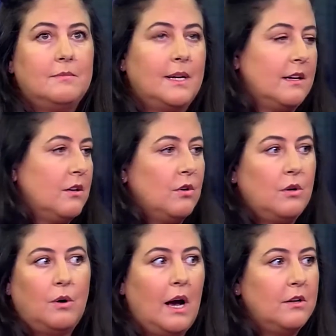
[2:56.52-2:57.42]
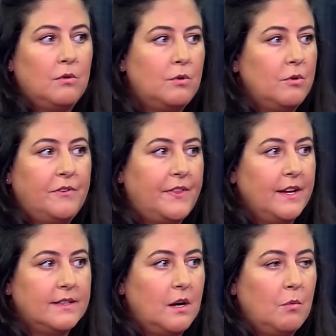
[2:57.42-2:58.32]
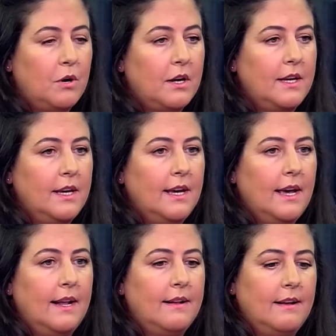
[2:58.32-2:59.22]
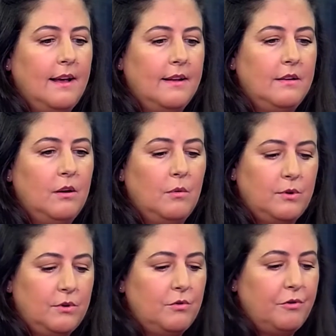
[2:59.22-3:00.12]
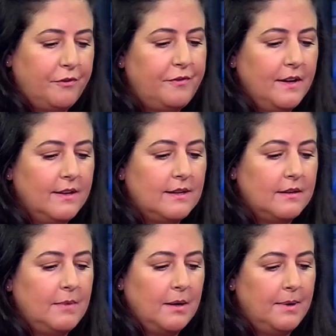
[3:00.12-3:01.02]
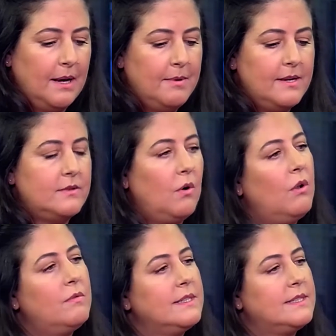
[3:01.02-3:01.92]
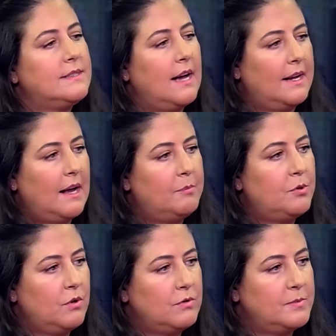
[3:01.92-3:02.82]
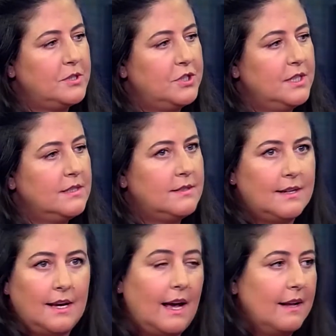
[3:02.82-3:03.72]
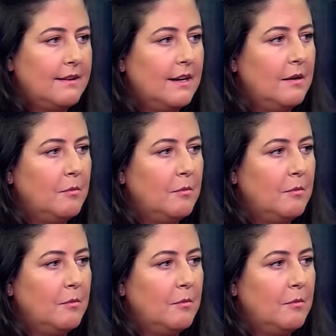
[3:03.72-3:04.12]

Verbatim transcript: him, that I don't know, I don't know if things are working, and and you know to feel that my baby is always tied up to those machines, that I can't take him